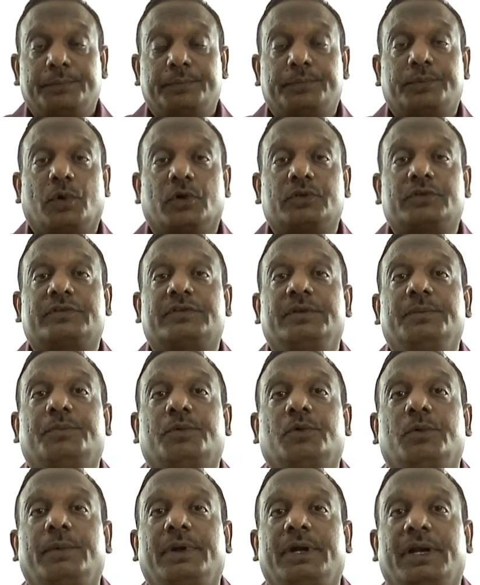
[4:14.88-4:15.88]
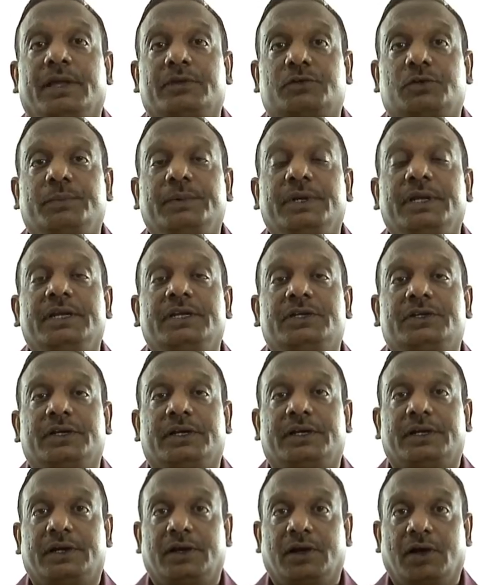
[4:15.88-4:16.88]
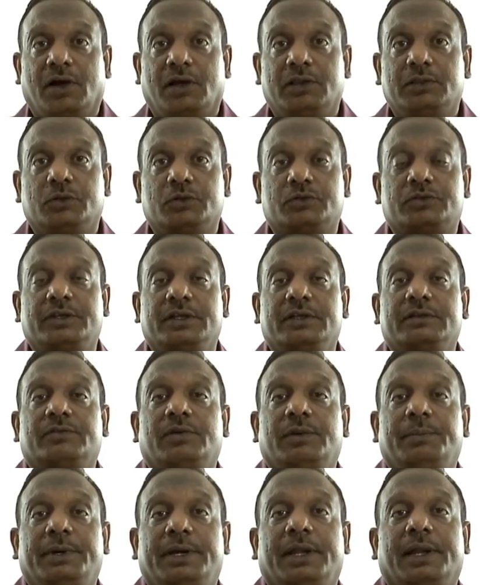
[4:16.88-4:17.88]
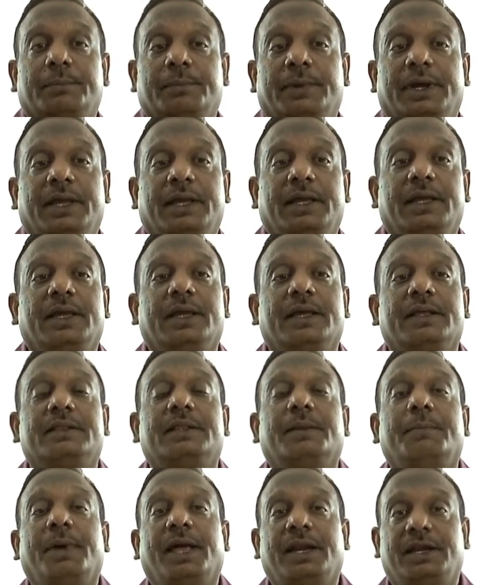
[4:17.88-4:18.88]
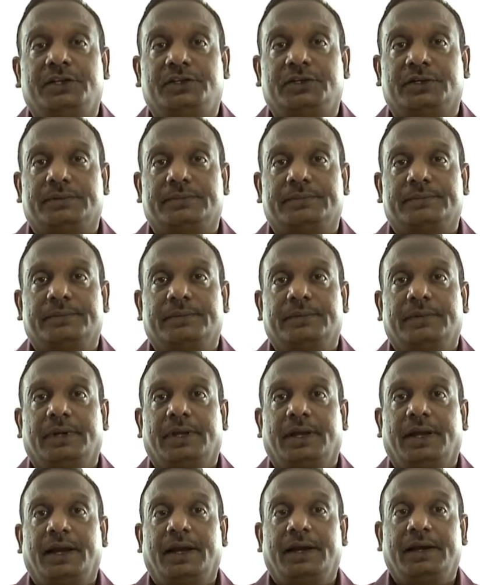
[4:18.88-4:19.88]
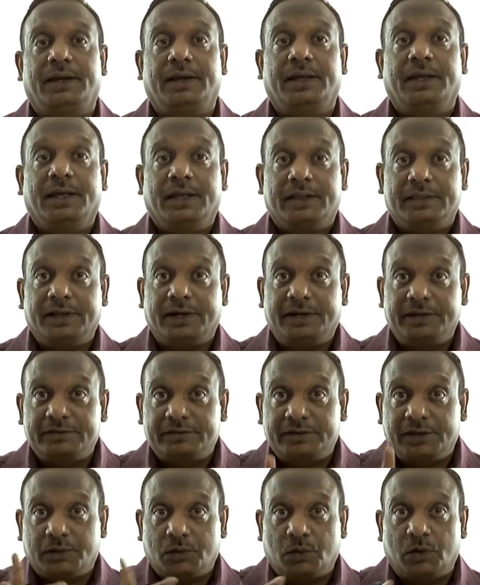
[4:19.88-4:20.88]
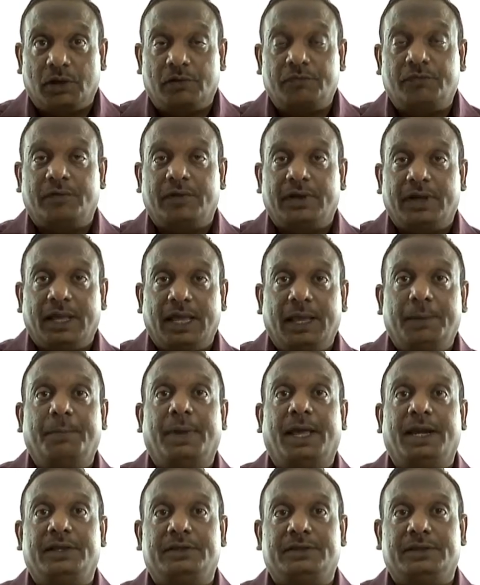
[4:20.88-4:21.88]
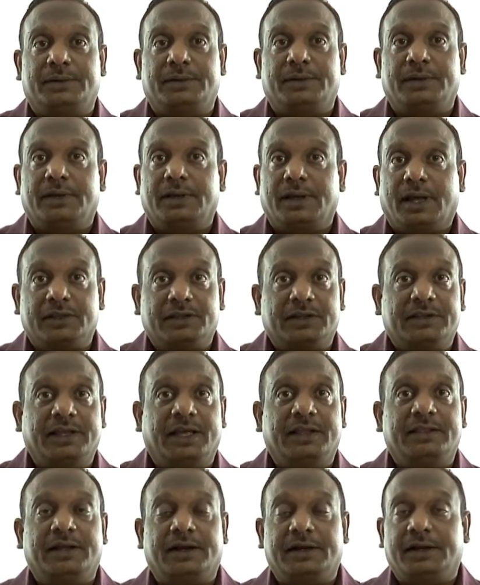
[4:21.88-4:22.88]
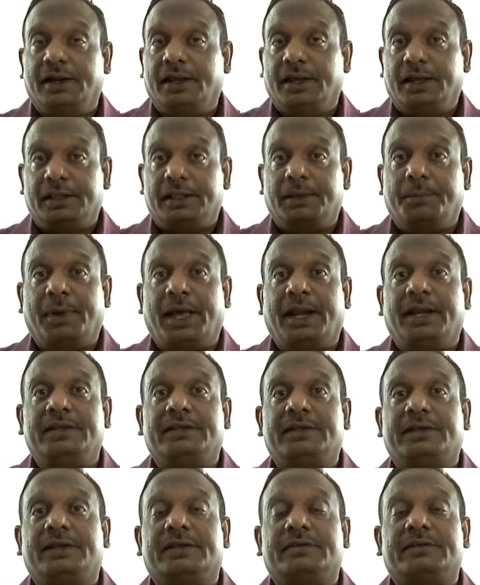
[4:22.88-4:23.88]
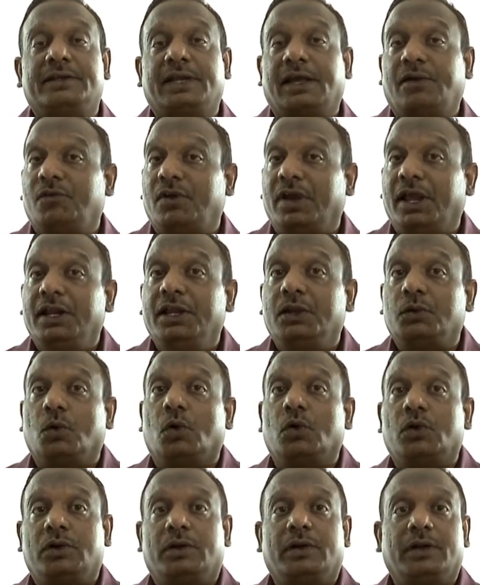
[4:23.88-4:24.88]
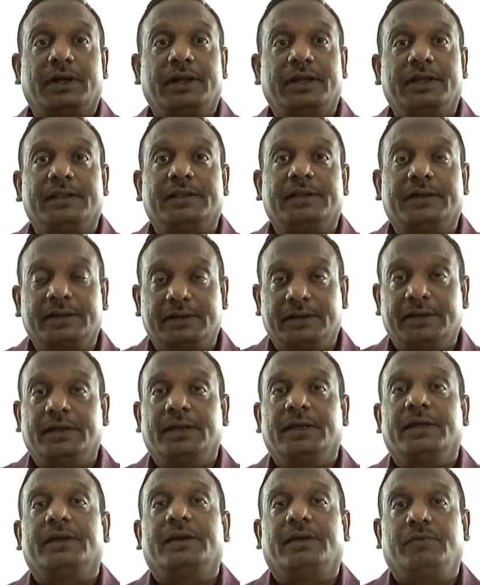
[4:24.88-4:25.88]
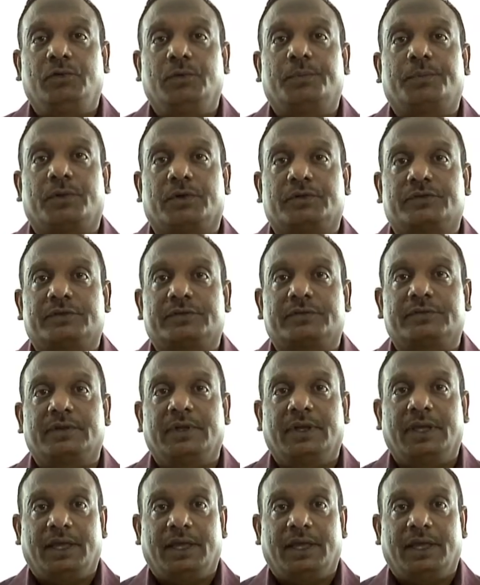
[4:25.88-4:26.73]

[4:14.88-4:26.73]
process improvement has to be initiated. All those things will be done by the manager, and that is the role of a manager. Other than that, the manager doesn't have any role in the review process.